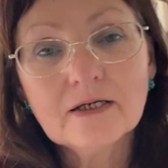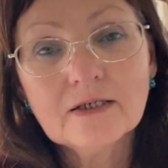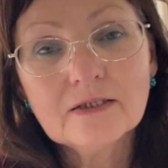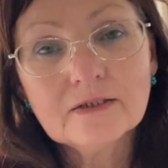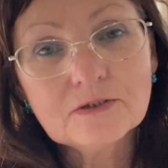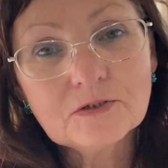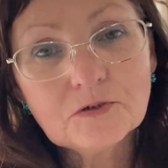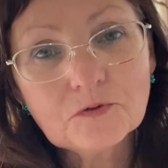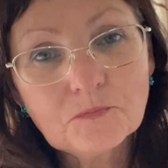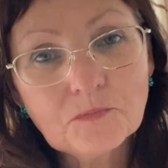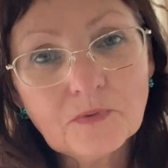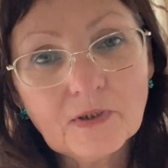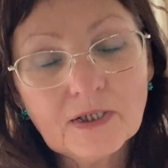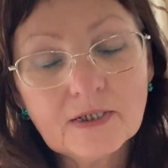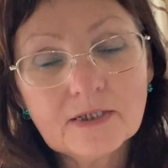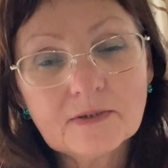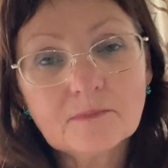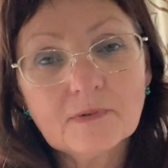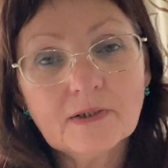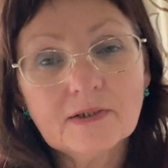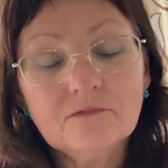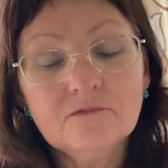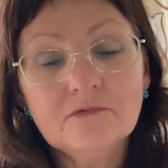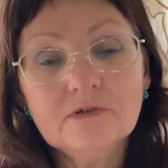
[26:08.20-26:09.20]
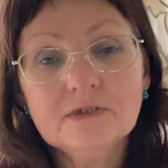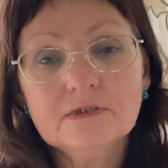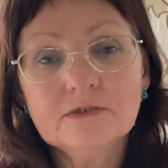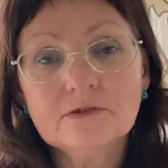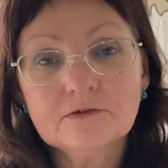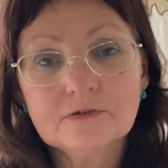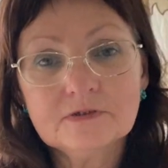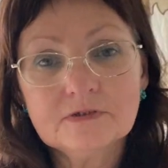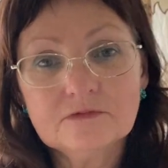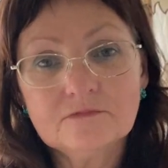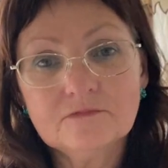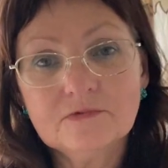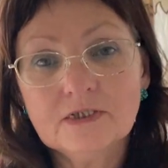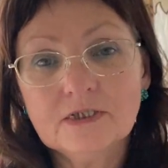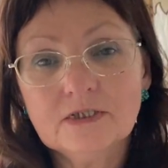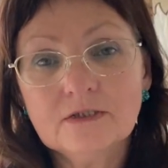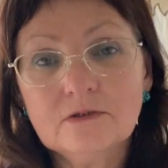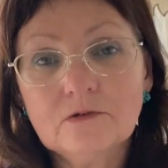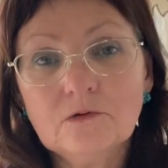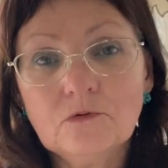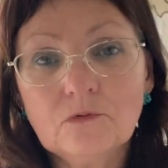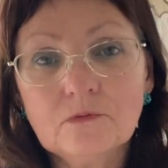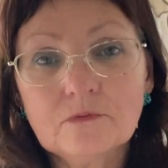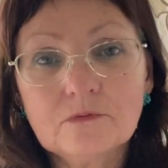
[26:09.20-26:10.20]
to make my videos very
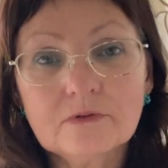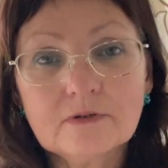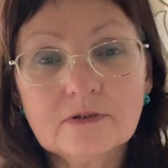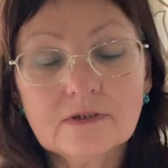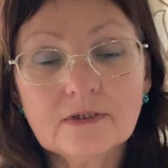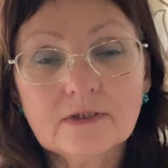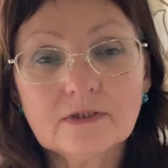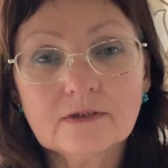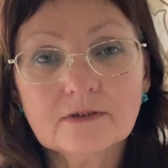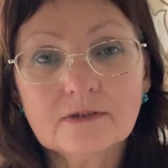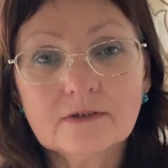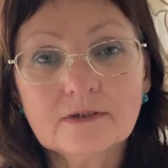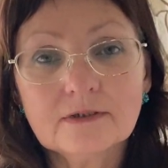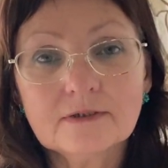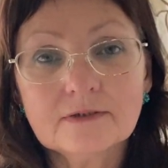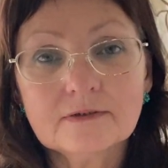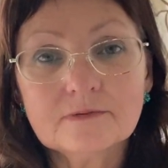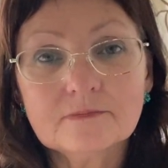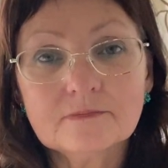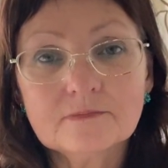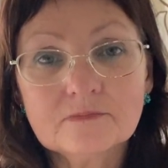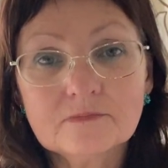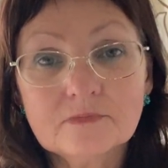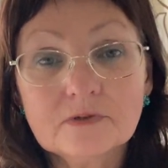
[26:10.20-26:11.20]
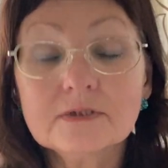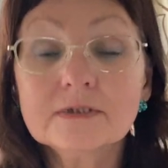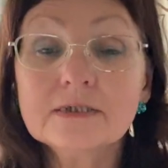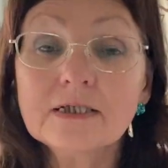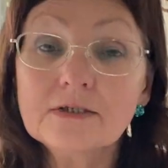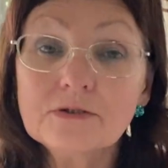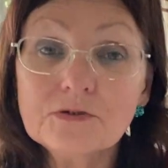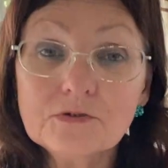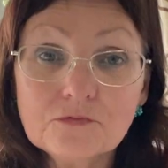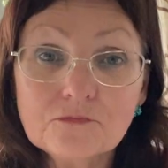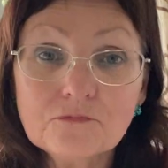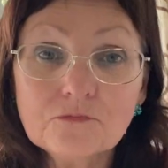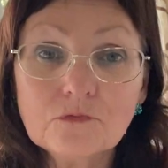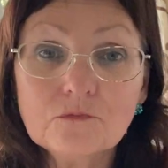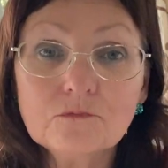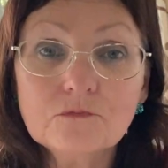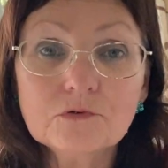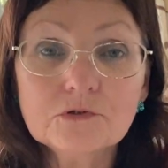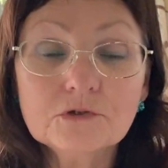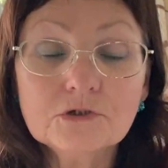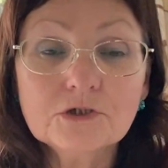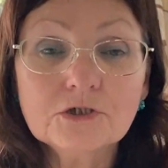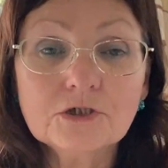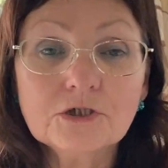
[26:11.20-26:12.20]
long. Thank you for
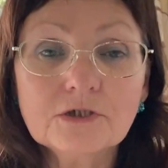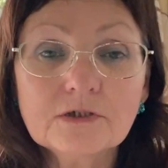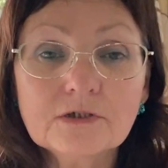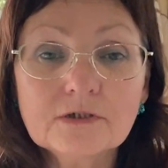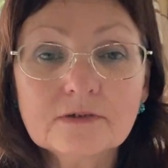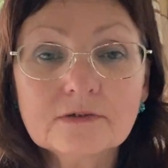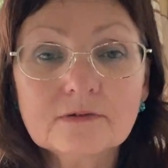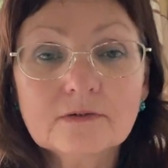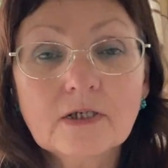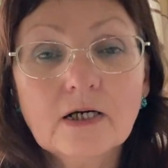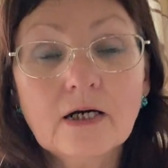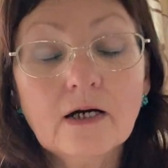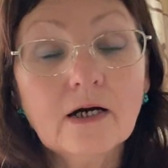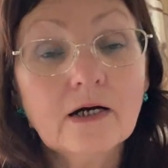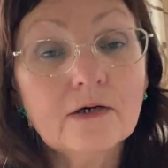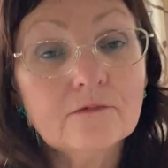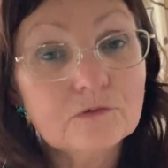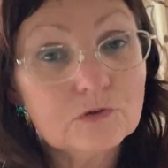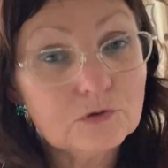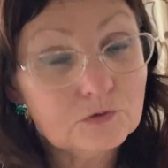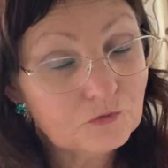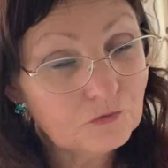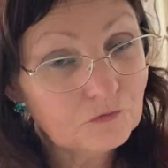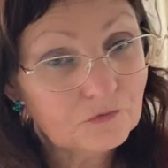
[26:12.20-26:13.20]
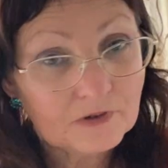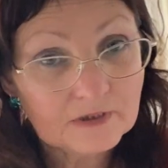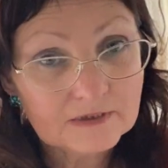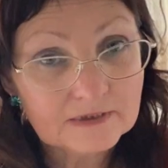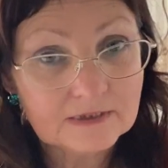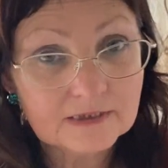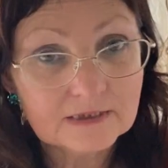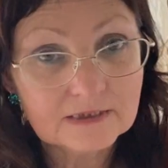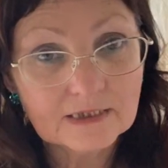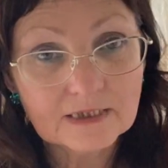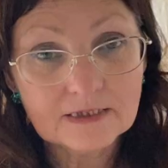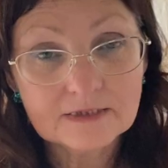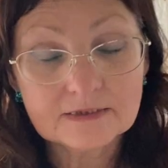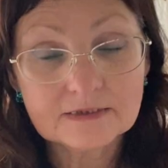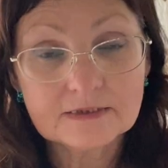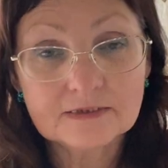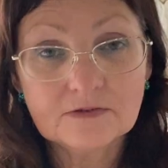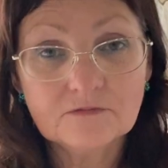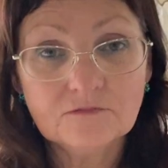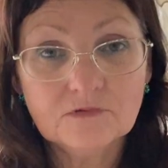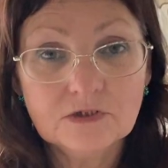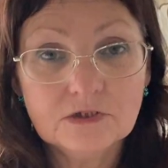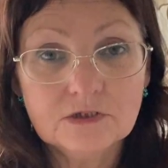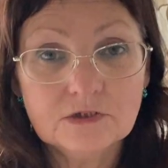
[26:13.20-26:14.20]
watching. I will talk in the next
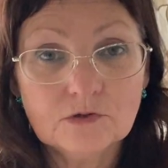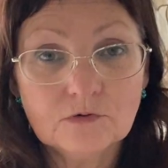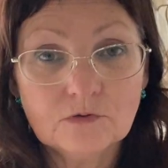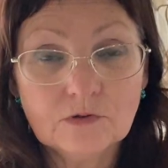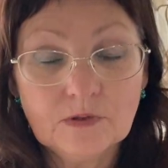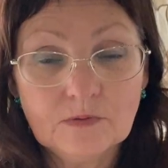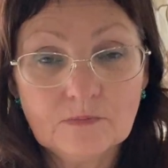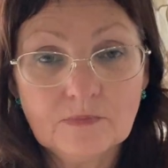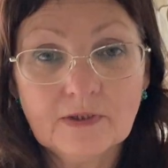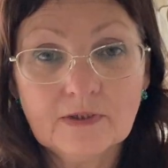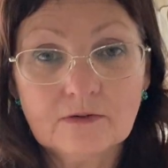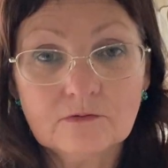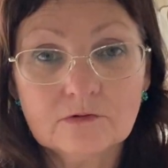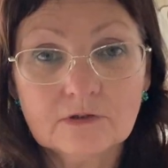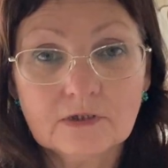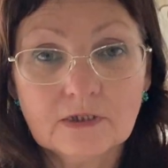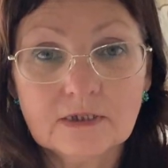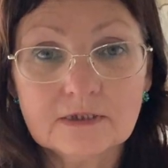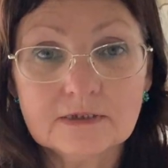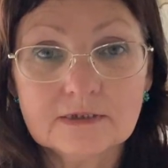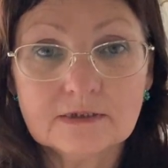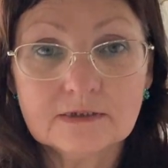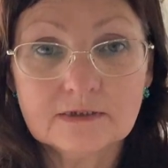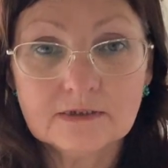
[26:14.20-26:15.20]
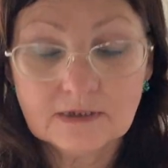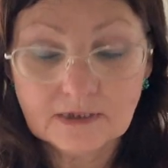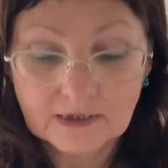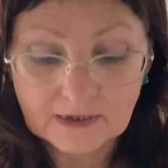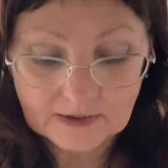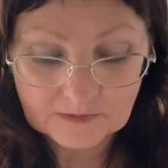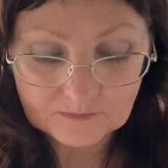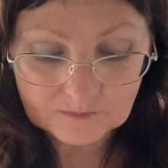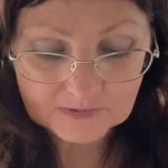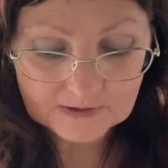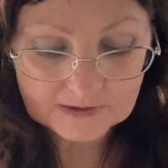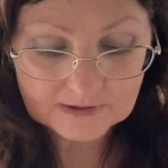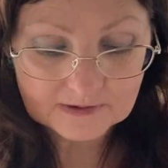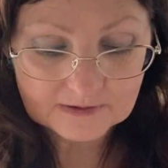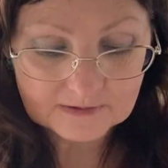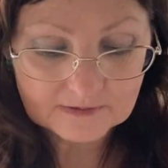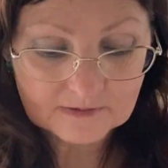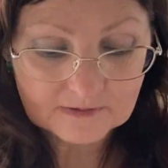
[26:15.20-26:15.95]
video about other types.